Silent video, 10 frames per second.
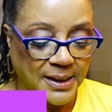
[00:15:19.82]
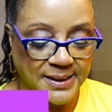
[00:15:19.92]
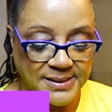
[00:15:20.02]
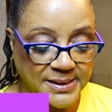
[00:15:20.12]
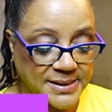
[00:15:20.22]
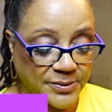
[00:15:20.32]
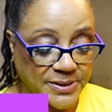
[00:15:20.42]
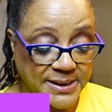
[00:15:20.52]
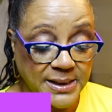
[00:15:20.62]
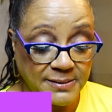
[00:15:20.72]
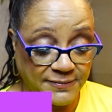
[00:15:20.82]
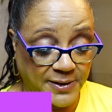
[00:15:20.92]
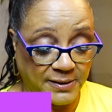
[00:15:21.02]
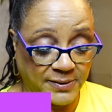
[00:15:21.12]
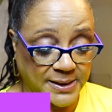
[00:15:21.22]
This is their tea
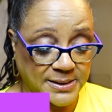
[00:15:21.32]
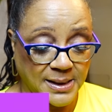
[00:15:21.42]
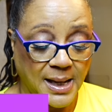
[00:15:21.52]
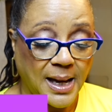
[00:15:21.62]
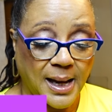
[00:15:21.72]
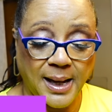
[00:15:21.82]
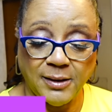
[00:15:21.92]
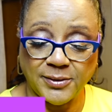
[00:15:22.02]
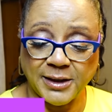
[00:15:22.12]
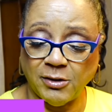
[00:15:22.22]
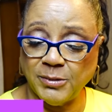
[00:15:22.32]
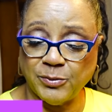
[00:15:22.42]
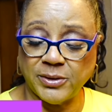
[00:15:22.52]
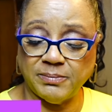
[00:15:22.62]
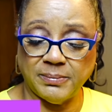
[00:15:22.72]
fragrance. I don't think I
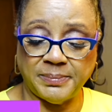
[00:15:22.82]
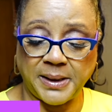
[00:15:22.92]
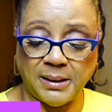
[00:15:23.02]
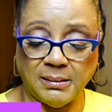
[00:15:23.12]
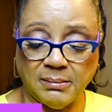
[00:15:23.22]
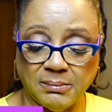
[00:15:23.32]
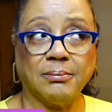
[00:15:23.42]
remember it being,